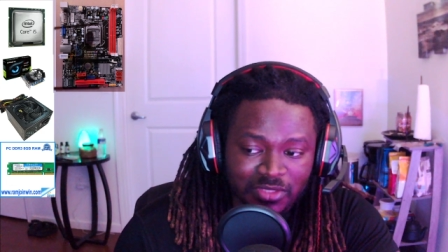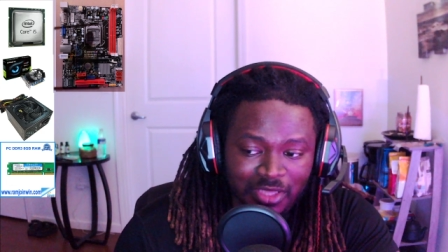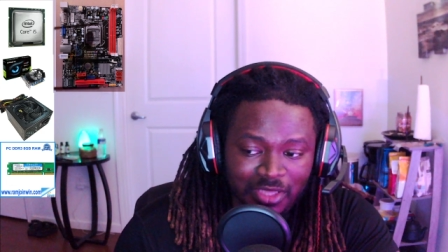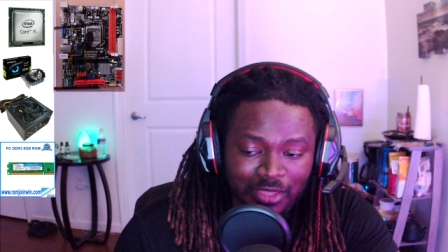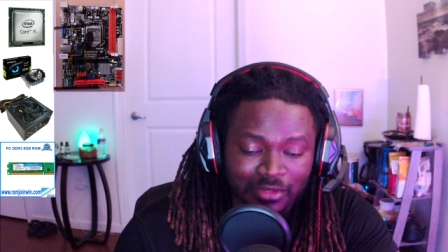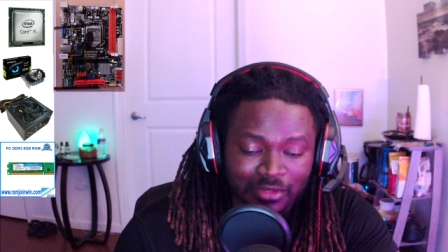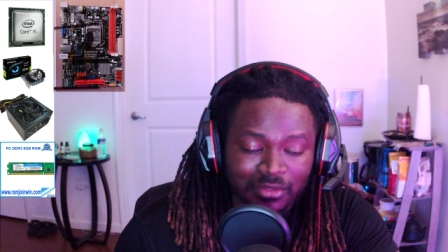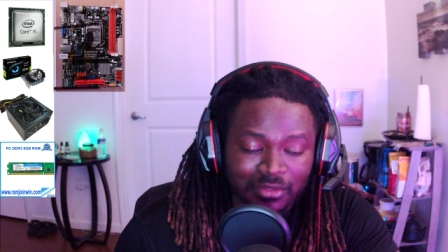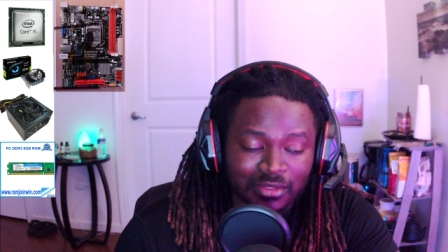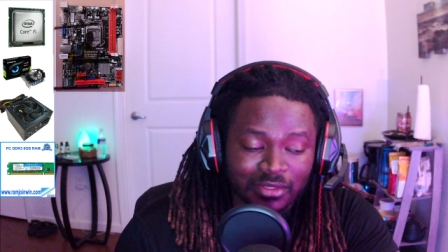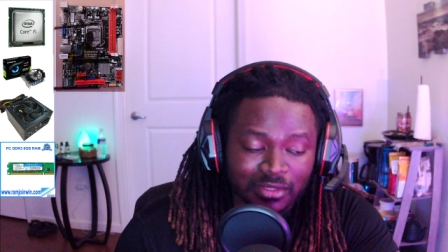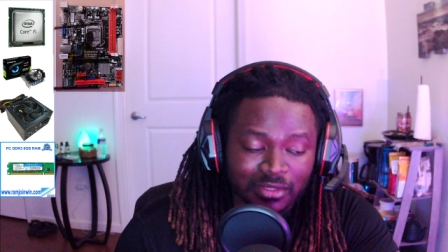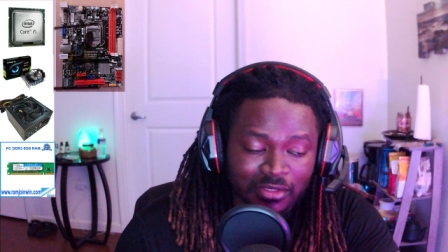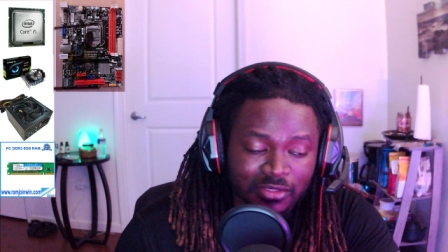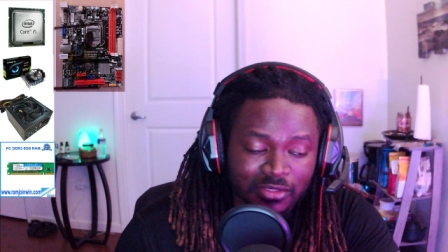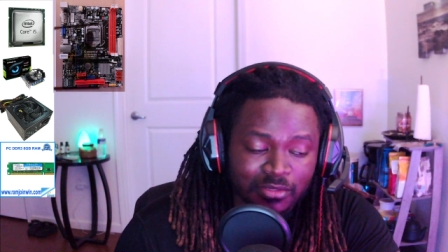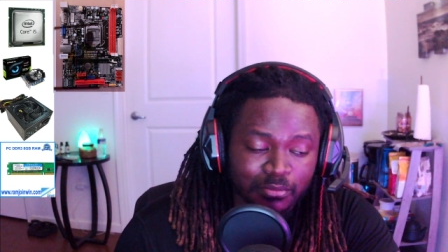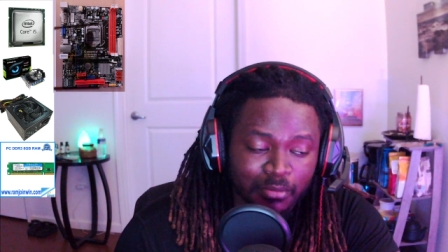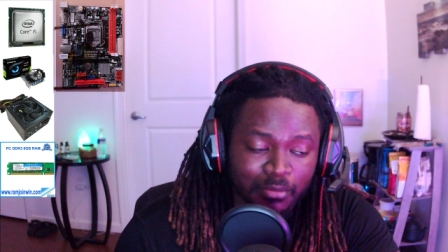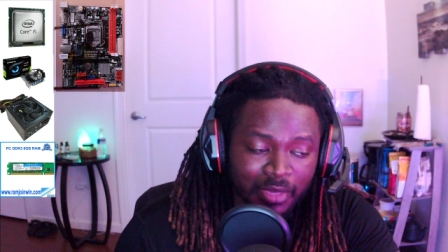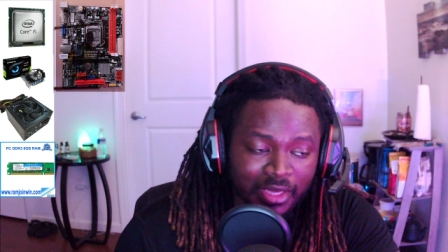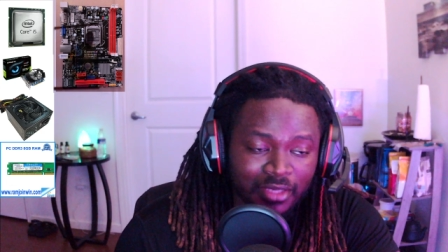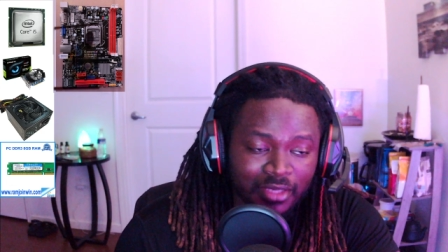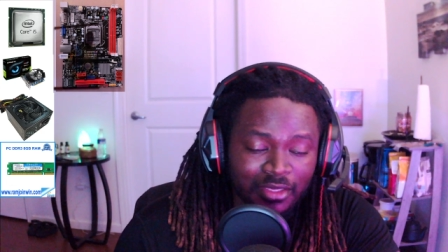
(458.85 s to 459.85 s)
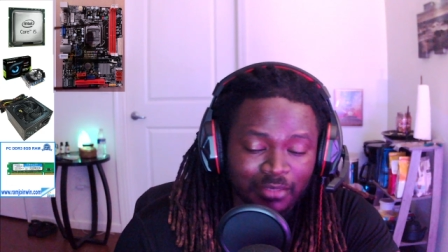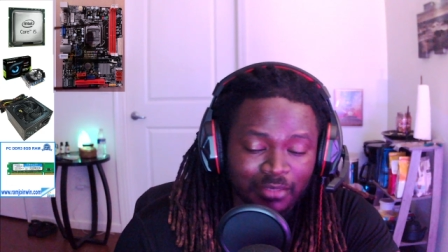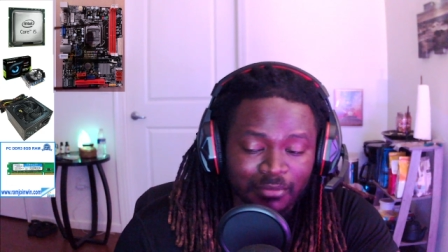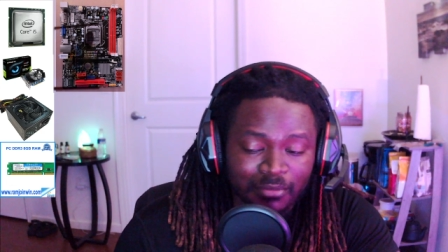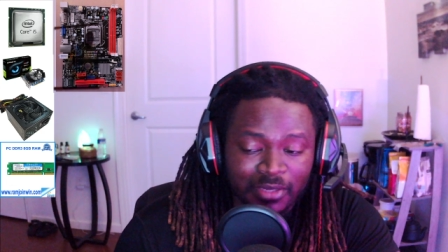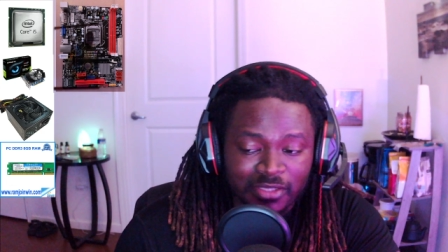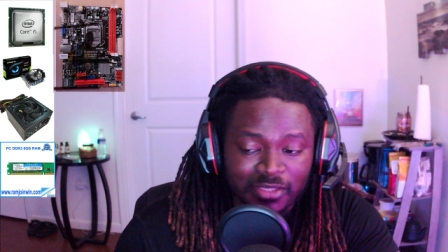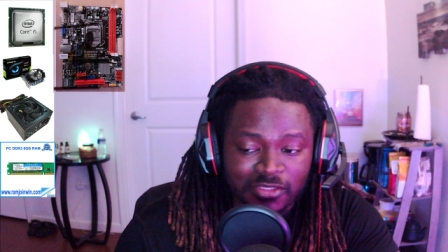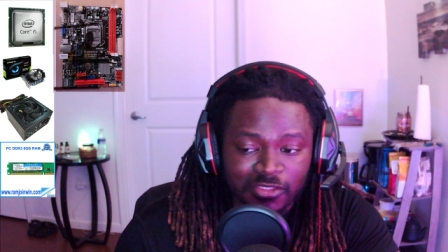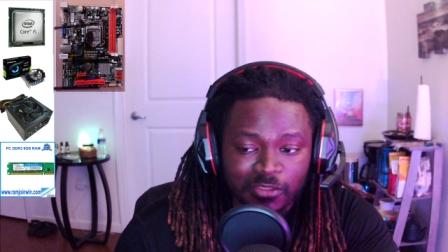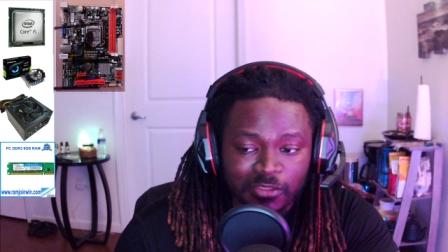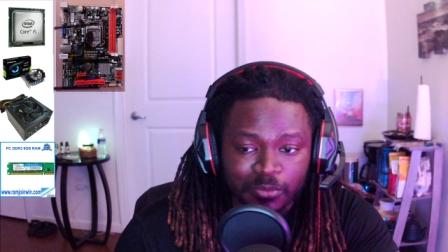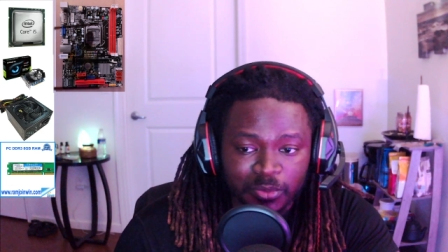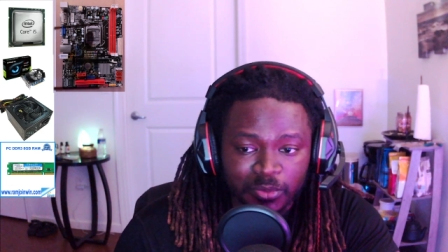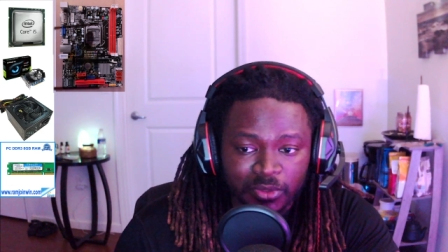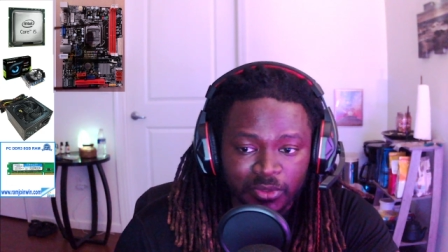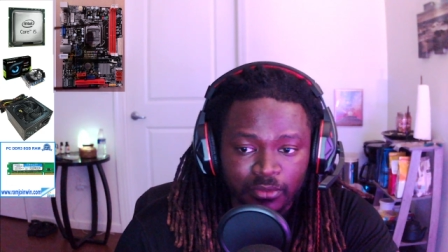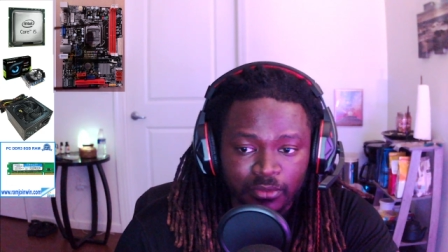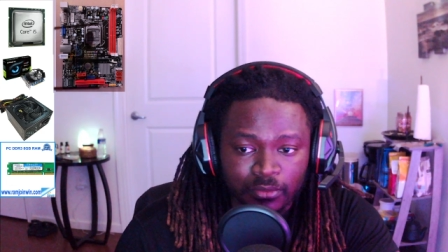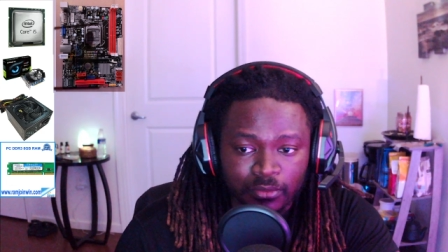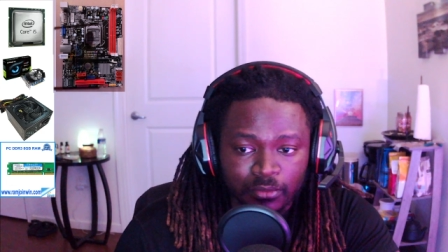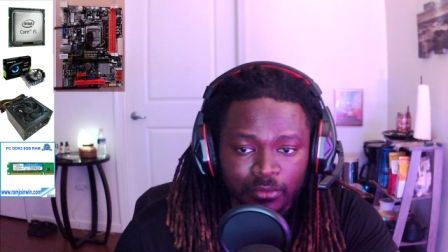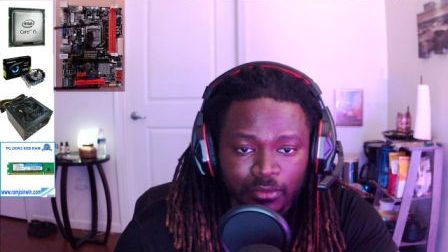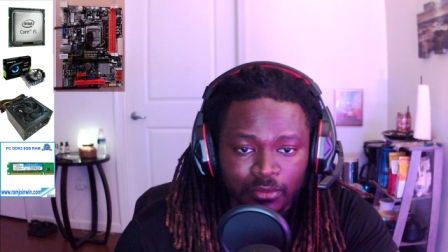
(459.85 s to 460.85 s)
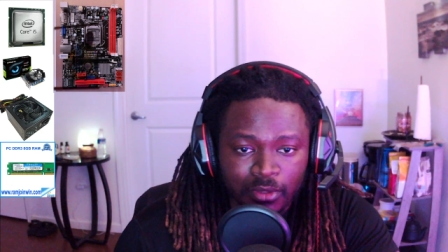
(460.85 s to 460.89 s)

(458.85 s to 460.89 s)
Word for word: I think it's mainly my GPU.